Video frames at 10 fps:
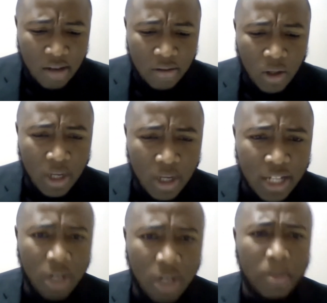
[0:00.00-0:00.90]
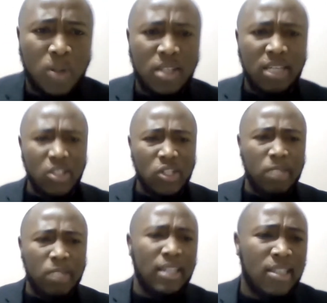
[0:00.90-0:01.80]
Lord, that you're about to even
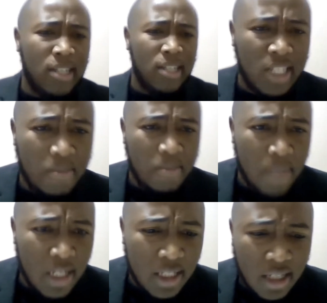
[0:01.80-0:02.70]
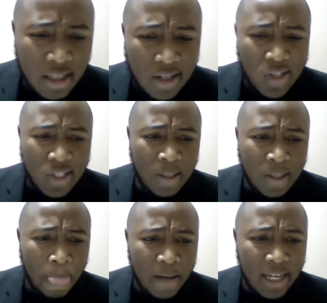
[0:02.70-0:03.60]
speak to us and minister to us
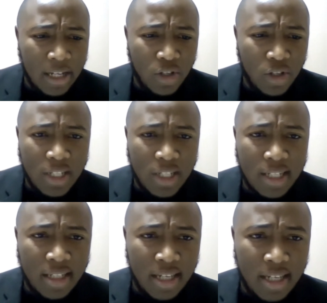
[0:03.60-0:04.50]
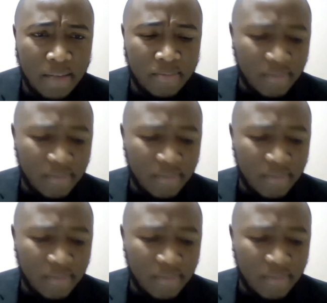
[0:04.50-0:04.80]
in Jesus' name.